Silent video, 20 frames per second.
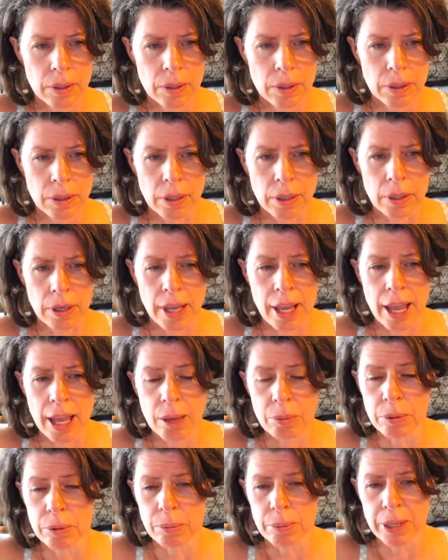And
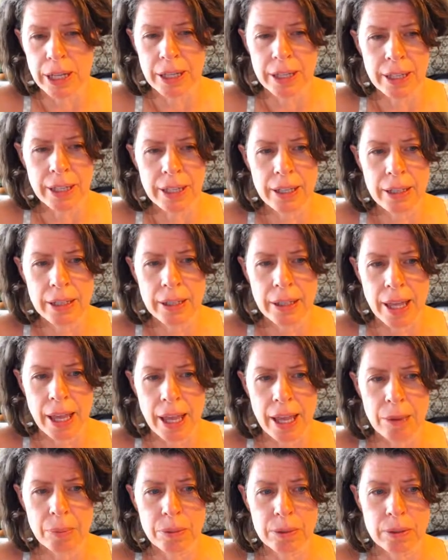able belly,
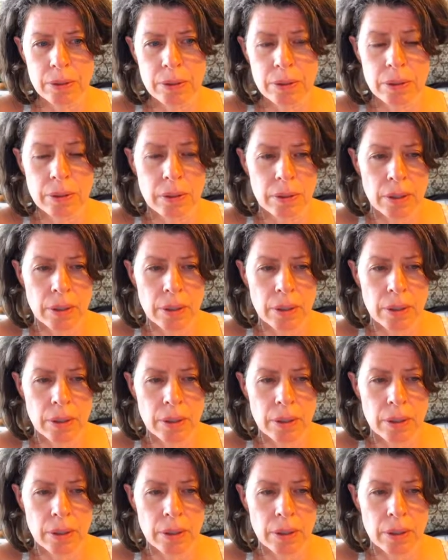able,